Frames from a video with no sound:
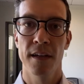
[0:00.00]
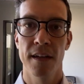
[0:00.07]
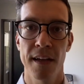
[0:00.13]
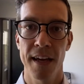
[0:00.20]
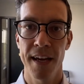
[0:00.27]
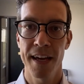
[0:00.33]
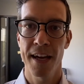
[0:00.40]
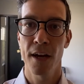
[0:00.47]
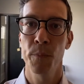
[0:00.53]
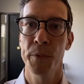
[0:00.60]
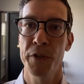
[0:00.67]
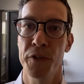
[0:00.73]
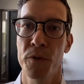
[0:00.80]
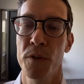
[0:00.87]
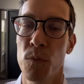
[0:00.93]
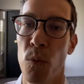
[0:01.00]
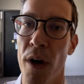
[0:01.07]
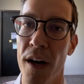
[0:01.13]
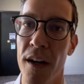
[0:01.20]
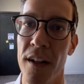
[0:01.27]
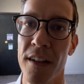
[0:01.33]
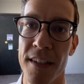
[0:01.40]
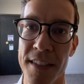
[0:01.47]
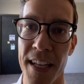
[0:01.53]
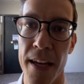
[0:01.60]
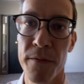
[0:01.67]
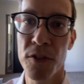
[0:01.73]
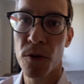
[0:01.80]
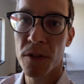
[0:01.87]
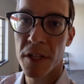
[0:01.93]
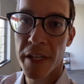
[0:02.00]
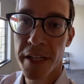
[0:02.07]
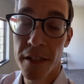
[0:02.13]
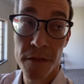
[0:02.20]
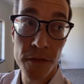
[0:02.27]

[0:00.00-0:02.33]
Hey, I hope you're doing well. Dave Zoller here